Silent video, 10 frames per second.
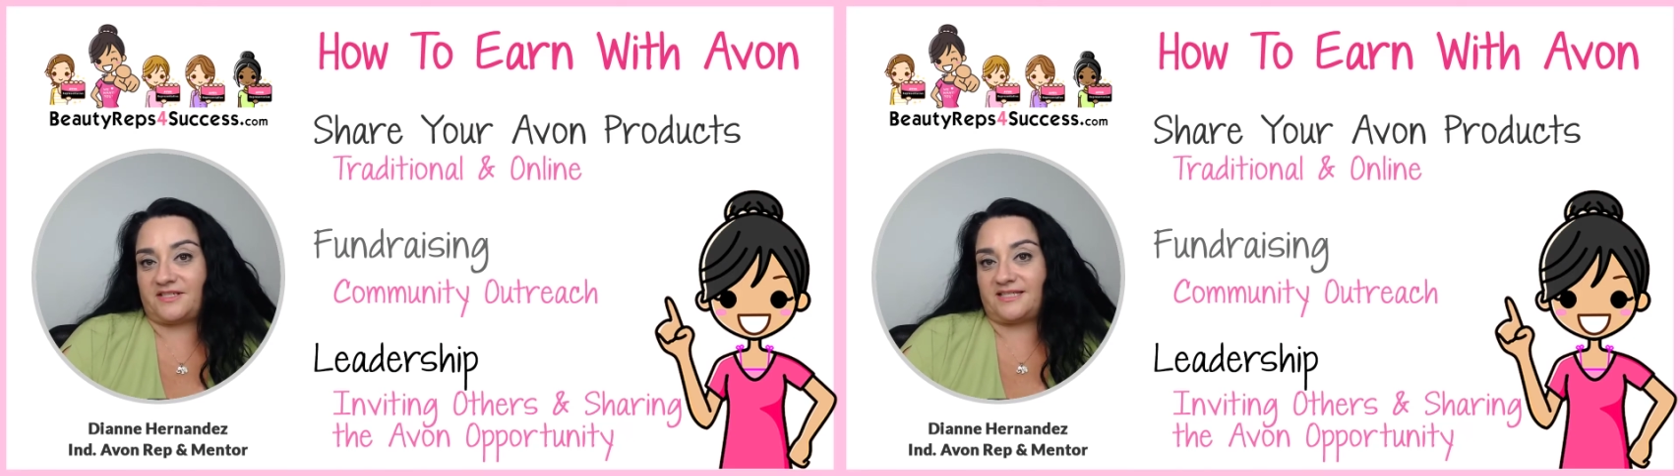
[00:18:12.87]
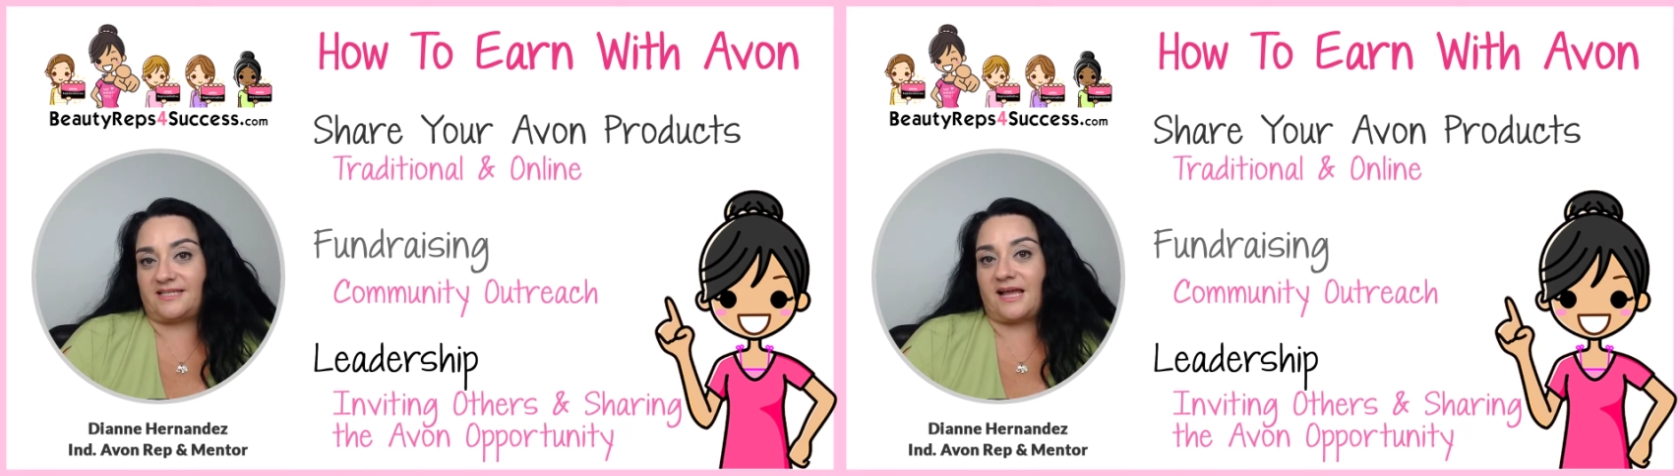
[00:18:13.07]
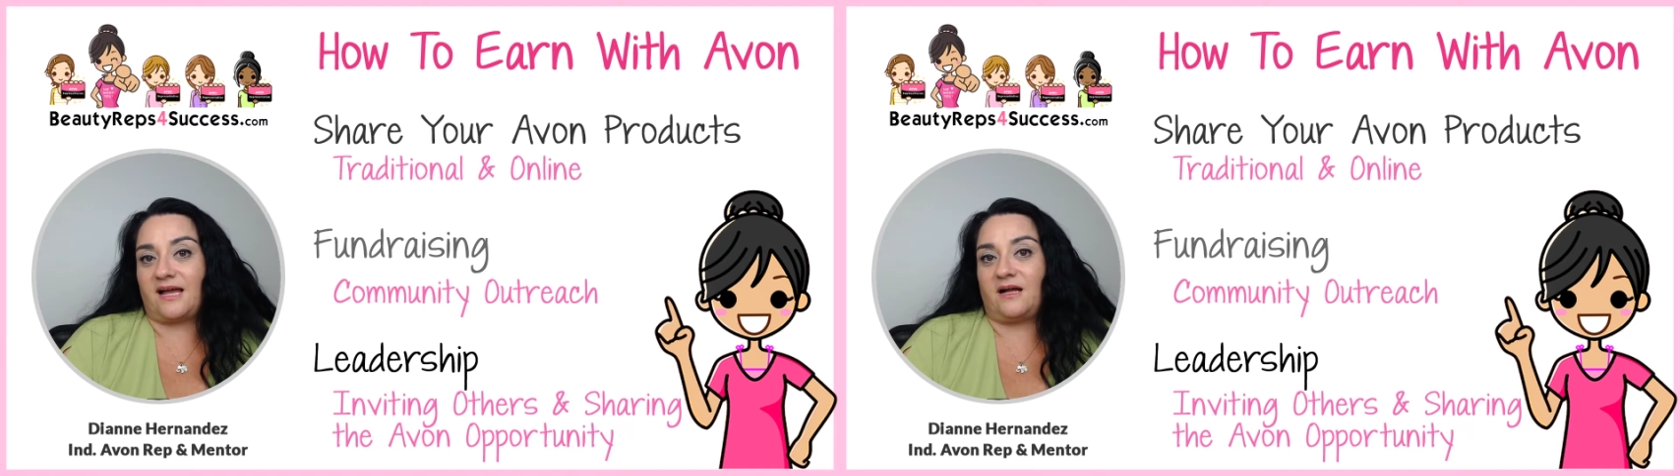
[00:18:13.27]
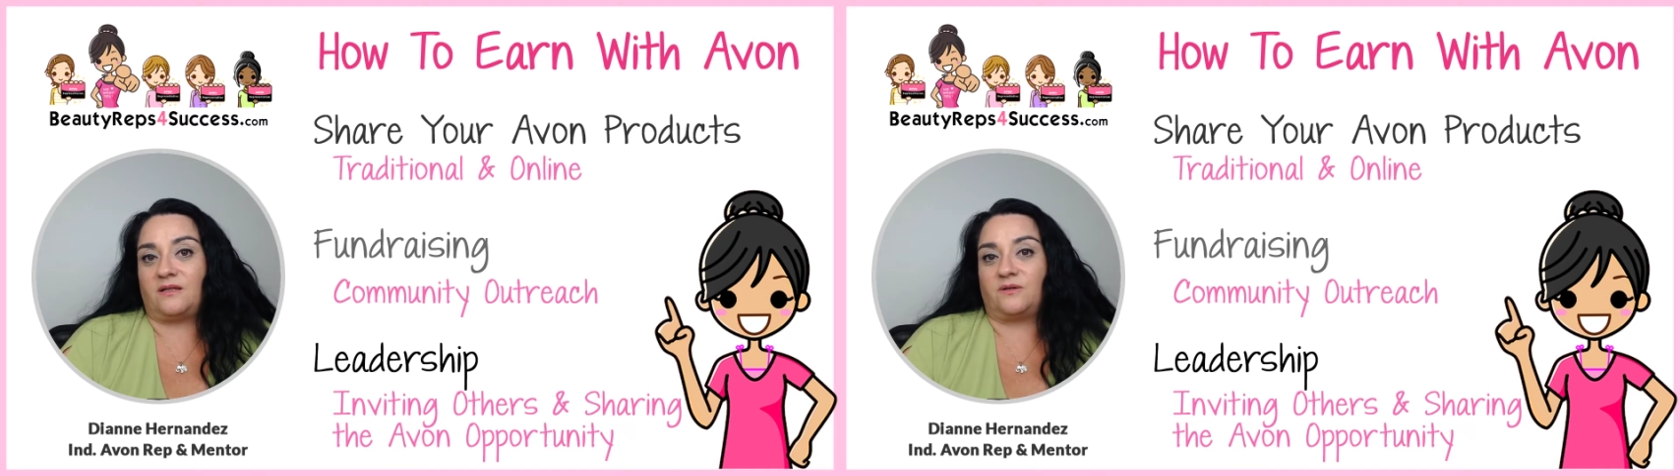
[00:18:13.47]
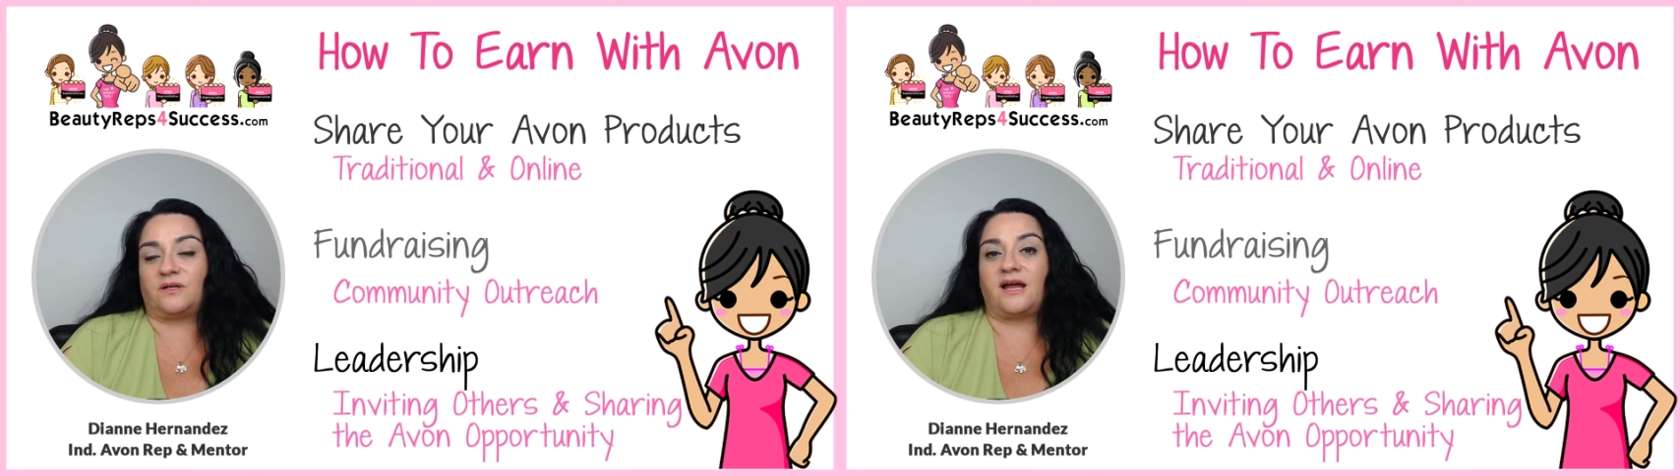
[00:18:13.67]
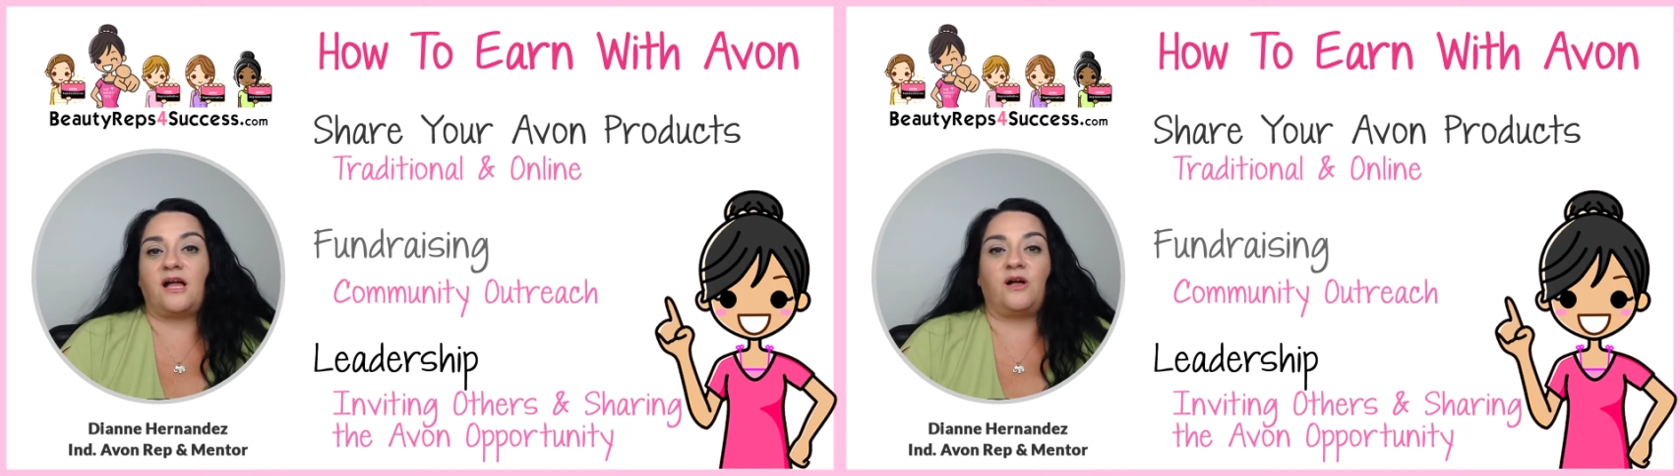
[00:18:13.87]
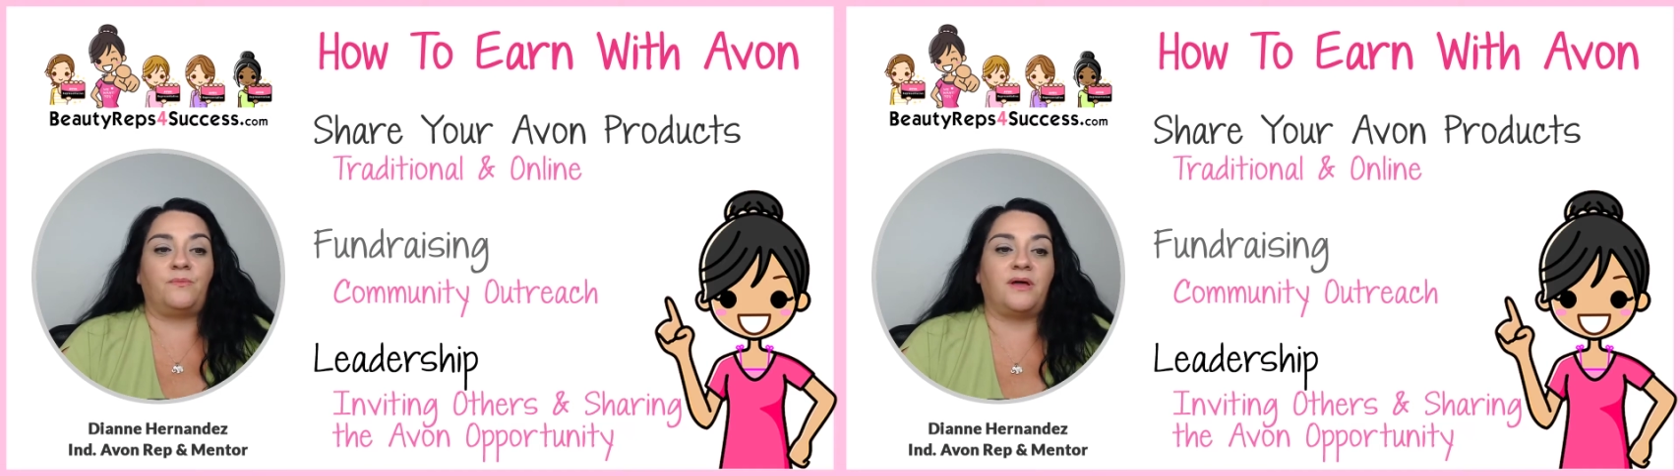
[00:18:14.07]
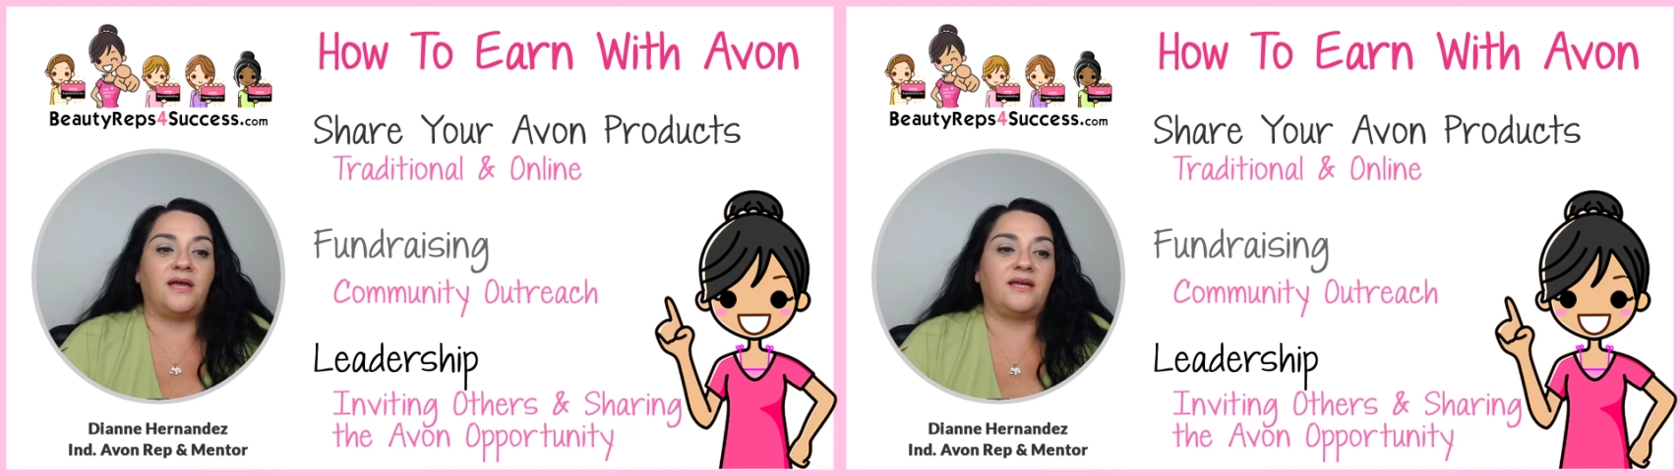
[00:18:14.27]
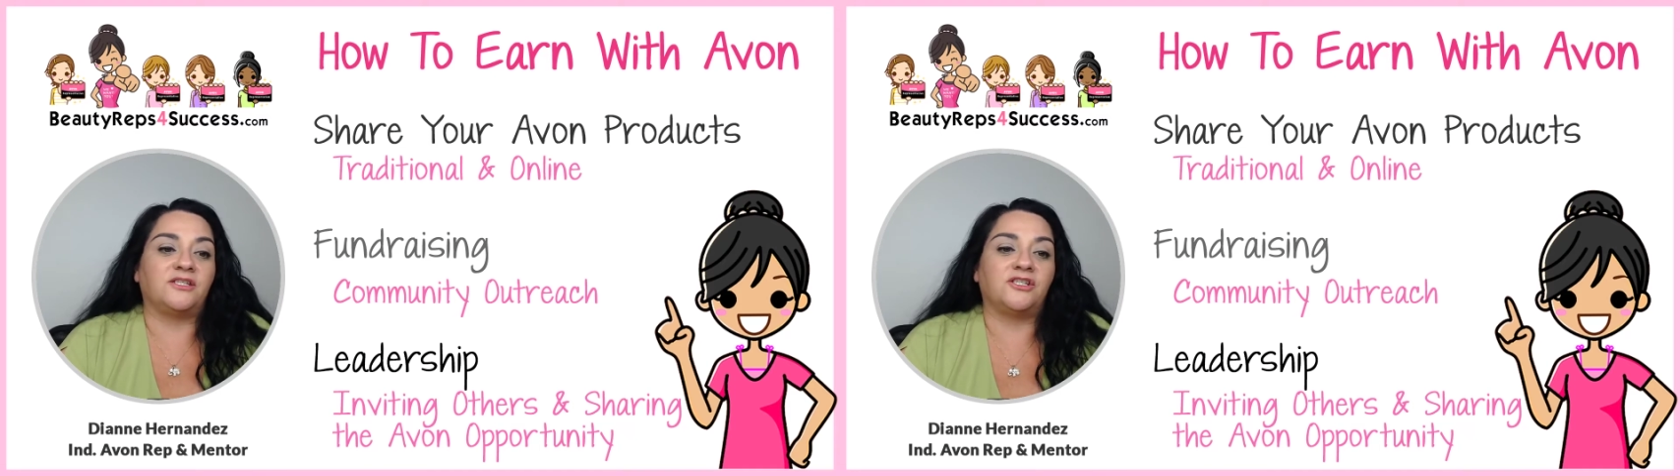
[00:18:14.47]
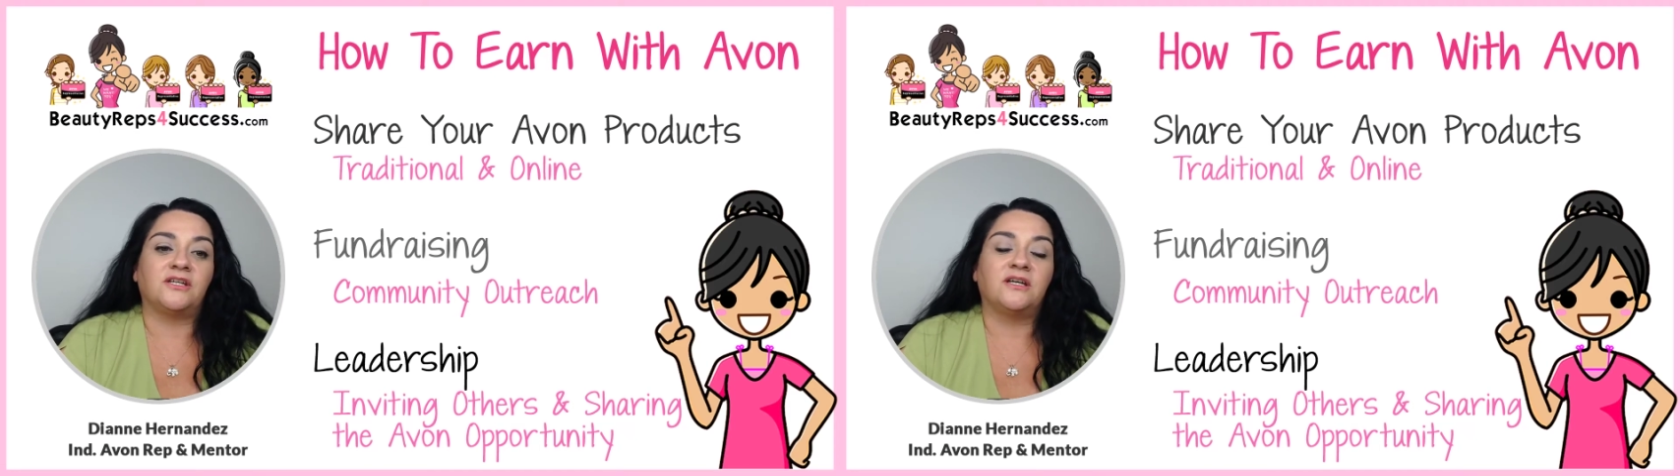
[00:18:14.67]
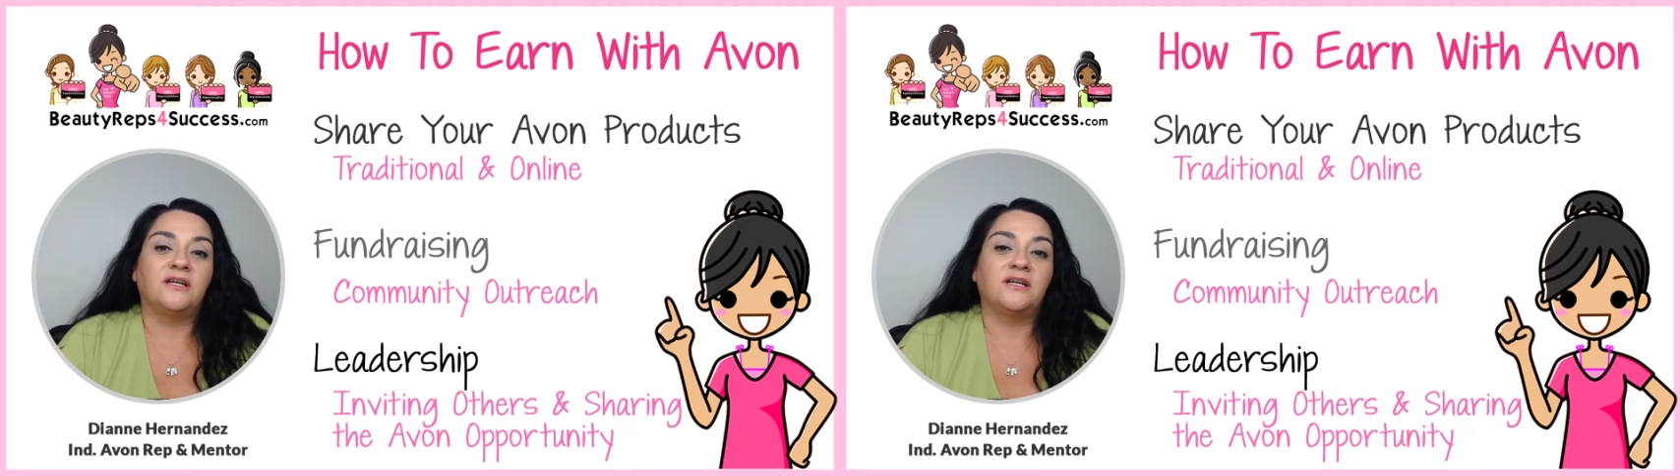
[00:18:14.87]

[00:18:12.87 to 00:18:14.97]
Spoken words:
to sell or how much